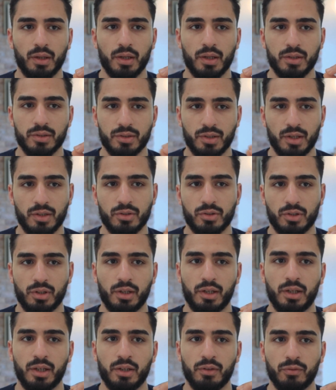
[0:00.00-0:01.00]

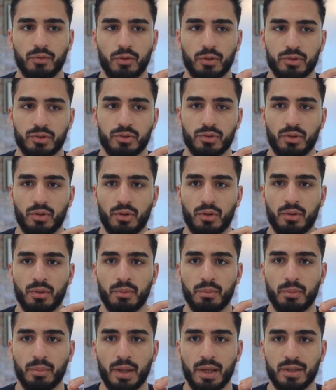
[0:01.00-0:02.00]
essentially focuses on
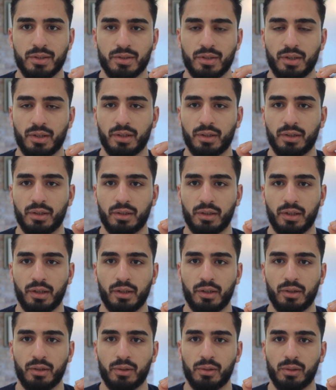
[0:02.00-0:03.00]
basic
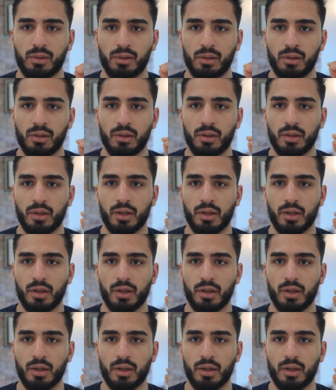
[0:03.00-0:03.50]
clinical